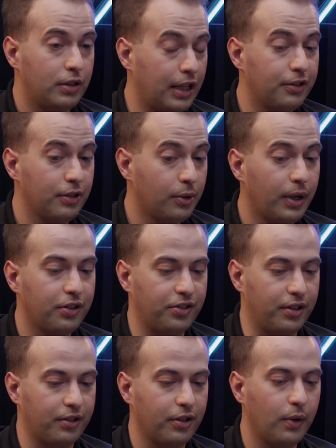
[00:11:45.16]
That's a good
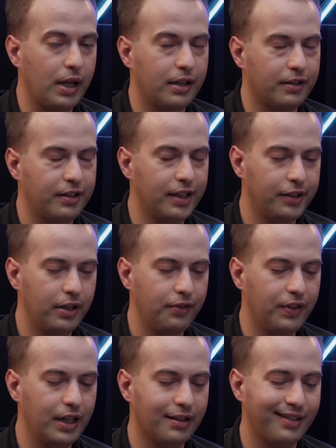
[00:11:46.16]
question. So
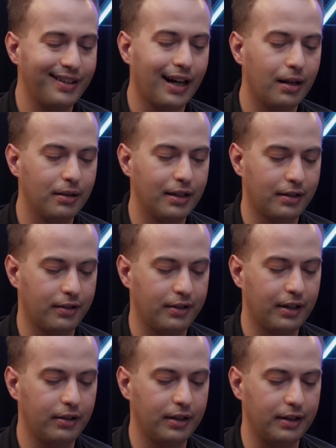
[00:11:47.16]
CTV is not
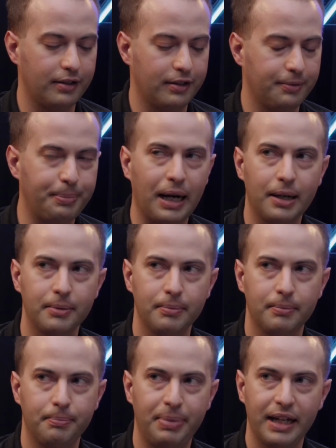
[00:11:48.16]
necessarily spot
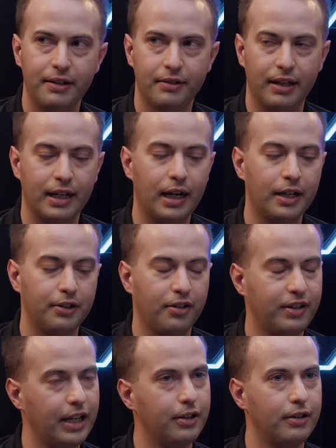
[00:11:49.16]
based. Like on your
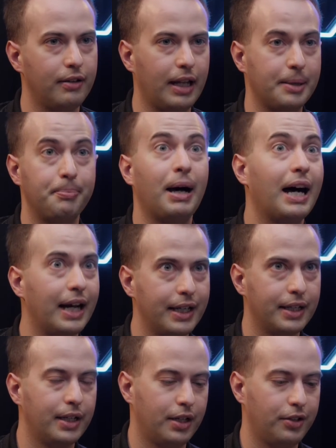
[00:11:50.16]
standard
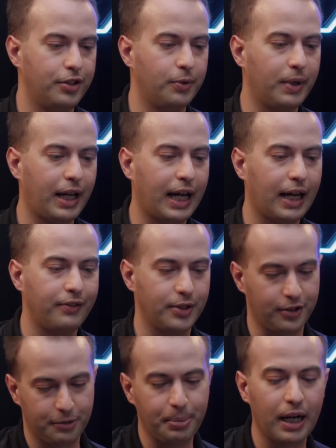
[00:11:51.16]
buy, you would have
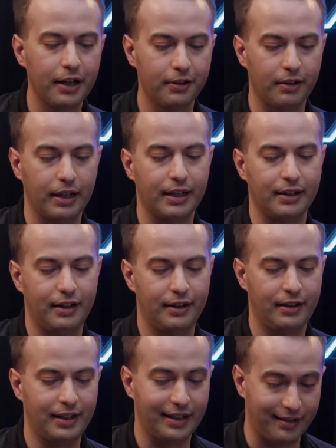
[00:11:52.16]
your spots like
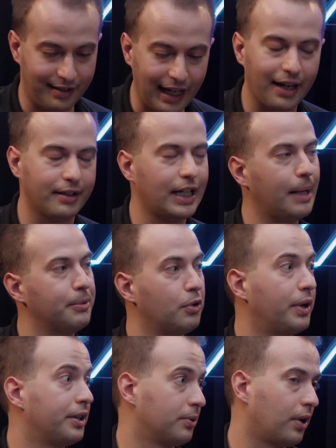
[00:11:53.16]
the exact time they're
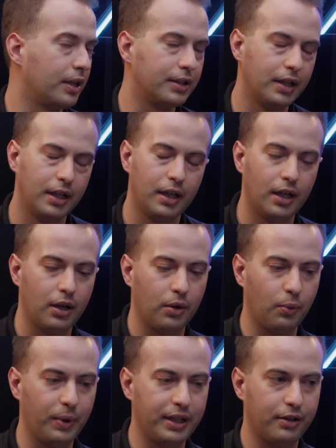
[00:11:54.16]
going to run.
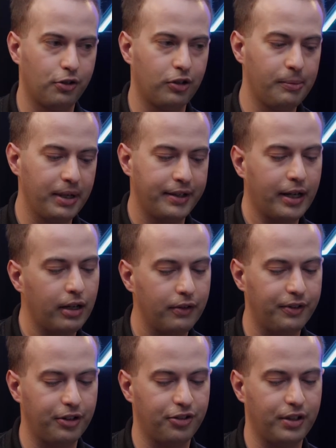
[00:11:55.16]
With streaming
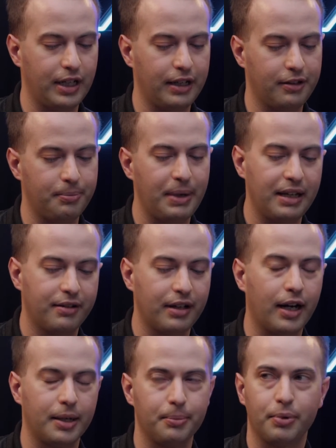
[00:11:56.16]
television, it's
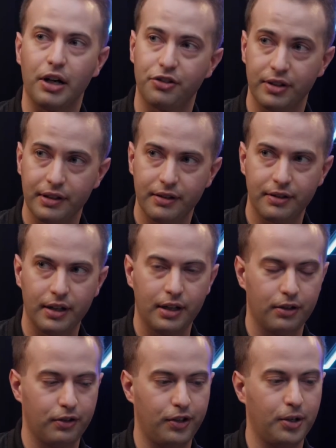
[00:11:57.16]
based on impressions.
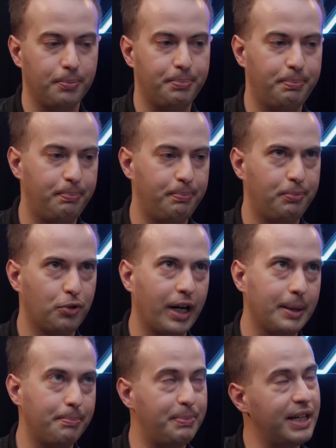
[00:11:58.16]
So you're
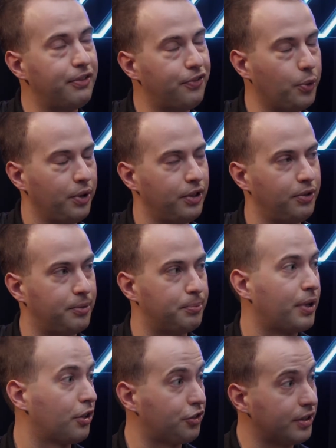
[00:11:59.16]
trying to bid for those
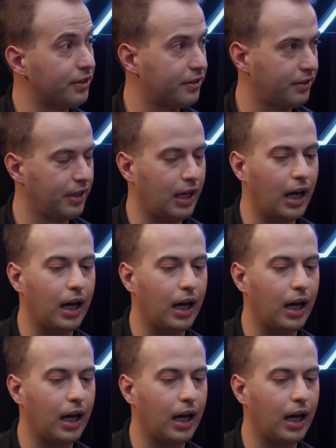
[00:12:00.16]
impressions.